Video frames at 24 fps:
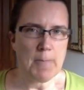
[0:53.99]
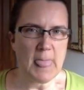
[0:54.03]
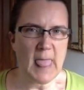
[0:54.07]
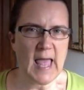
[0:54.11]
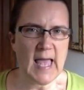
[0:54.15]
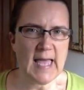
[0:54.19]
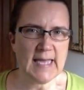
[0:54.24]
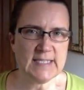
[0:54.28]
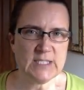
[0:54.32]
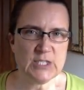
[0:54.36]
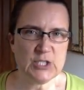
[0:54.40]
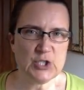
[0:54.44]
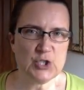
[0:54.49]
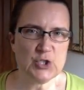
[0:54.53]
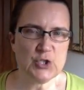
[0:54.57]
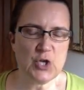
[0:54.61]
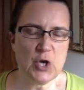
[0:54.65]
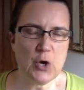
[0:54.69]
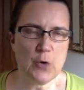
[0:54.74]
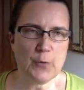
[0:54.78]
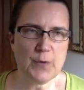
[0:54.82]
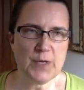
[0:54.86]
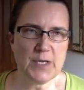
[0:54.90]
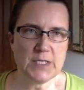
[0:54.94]

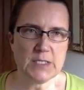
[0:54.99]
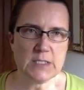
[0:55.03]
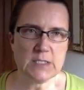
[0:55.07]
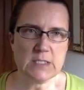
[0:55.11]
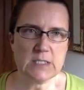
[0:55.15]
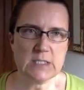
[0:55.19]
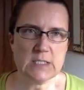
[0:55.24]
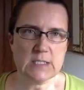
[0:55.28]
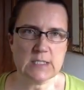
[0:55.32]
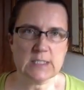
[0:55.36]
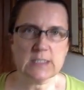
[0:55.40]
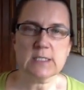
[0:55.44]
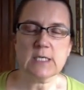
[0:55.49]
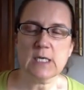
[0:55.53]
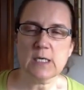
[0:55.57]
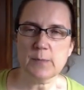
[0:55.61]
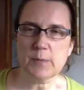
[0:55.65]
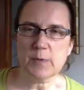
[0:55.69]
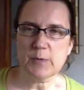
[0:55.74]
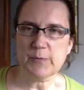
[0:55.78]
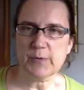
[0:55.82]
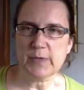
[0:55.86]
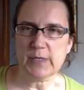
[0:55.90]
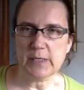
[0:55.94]
This is going
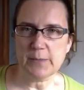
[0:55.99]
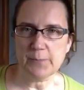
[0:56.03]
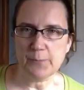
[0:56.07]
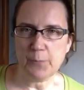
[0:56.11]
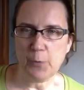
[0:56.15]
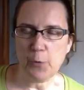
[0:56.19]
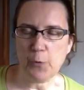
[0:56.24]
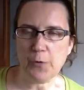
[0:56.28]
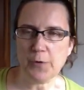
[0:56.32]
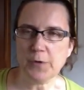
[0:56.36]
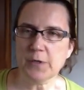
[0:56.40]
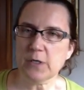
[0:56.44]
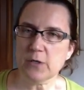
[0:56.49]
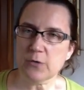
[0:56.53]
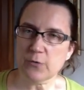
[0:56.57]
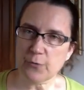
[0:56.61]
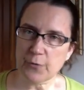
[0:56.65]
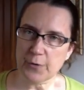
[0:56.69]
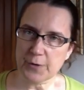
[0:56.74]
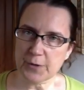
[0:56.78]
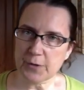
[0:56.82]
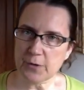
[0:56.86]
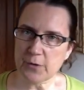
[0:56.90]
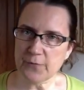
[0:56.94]
to be really important and
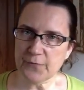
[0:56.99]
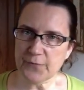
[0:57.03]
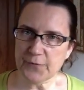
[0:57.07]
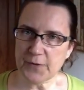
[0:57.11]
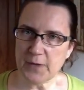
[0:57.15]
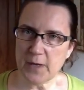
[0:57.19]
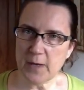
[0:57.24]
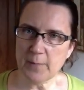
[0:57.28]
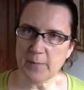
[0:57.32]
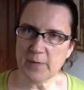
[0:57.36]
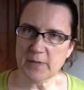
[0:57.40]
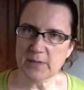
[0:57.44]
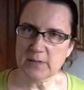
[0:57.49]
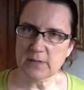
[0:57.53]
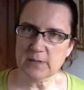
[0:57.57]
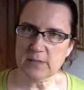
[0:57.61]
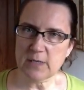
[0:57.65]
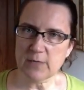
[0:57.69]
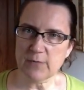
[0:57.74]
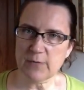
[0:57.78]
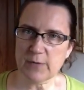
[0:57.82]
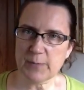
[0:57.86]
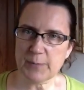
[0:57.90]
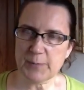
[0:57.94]
critical for them as
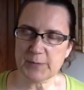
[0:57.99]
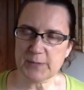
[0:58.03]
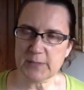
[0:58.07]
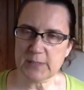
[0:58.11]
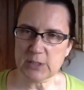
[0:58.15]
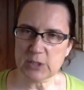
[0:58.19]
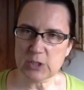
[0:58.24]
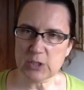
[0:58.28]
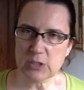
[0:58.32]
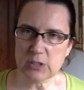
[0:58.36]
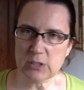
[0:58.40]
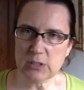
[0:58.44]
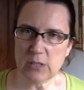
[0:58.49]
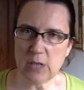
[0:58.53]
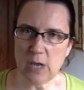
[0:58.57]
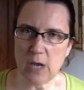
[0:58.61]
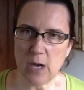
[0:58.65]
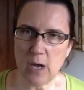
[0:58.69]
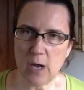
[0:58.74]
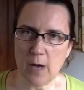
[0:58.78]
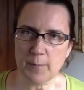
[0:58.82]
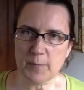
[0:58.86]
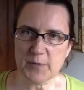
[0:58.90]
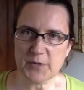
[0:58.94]
they reposition,
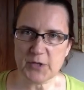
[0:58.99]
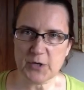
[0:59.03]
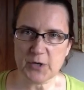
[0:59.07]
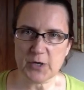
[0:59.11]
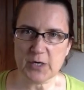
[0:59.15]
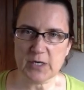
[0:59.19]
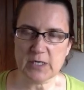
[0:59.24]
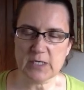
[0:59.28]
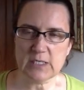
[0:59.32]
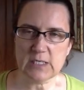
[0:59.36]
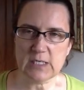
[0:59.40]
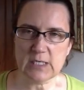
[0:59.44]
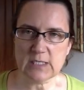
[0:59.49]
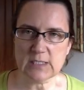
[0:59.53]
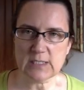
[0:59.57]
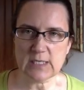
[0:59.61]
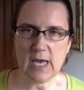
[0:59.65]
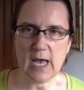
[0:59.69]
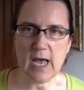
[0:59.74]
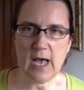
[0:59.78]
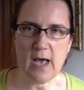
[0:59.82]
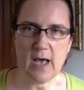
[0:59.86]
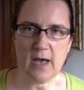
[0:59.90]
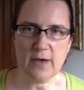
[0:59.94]
but they're going to need to
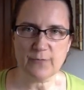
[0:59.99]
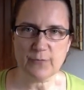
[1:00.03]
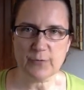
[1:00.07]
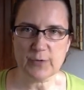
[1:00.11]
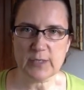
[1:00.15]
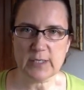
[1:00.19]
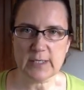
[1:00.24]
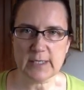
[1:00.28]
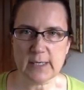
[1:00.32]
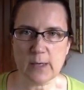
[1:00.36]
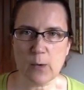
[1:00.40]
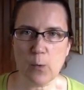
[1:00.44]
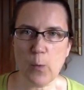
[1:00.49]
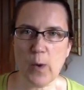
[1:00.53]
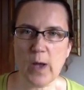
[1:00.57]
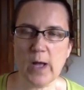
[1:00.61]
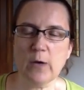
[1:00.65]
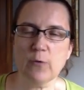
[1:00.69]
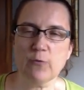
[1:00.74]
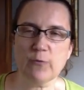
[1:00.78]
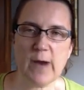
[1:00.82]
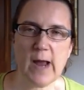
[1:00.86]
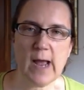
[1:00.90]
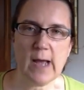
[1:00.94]
have really a
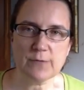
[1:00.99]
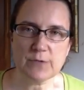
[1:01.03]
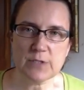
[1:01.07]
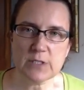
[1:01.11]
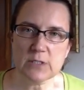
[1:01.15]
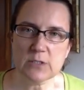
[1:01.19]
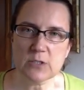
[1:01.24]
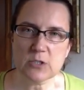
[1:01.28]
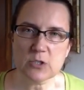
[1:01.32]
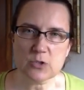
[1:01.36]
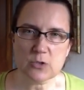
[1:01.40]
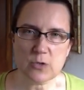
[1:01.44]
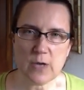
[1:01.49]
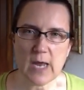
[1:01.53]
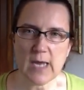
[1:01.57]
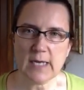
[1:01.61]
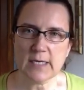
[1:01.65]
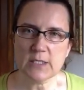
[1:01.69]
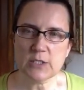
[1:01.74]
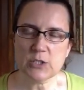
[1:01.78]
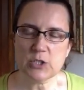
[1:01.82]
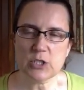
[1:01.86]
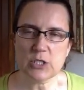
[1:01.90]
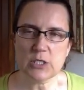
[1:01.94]
well-rounded
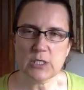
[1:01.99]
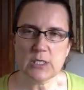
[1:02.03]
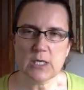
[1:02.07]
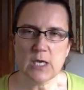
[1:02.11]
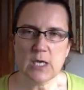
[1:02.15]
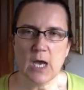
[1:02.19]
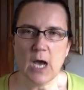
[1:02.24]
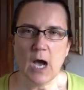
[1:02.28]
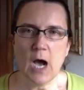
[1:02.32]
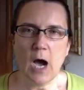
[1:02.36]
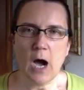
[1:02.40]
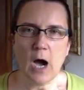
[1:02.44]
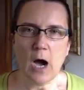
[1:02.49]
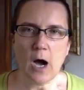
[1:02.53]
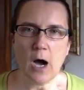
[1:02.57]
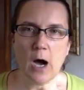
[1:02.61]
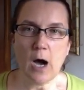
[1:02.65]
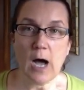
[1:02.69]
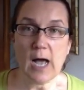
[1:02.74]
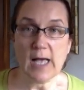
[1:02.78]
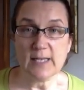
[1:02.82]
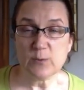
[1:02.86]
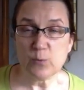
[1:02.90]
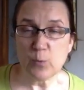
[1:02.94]
strategy
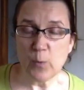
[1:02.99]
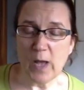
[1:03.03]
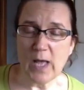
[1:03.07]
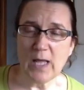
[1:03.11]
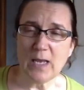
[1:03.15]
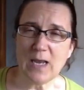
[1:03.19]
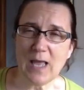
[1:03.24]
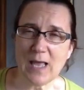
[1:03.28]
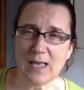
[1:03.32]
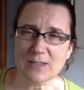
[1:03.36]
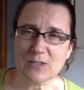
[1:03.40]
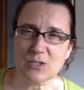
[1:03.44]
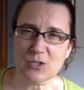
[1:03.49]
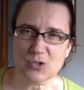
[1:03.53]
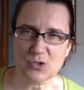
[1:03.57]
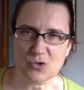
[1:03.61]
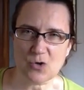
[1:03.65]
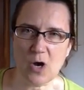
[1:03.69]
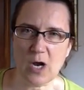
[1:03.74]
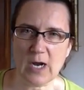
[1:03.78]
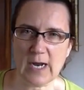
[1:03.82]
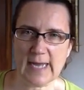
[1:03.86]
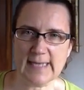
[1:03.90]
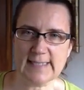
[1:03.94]
as well as a
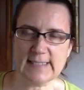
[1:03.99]
strong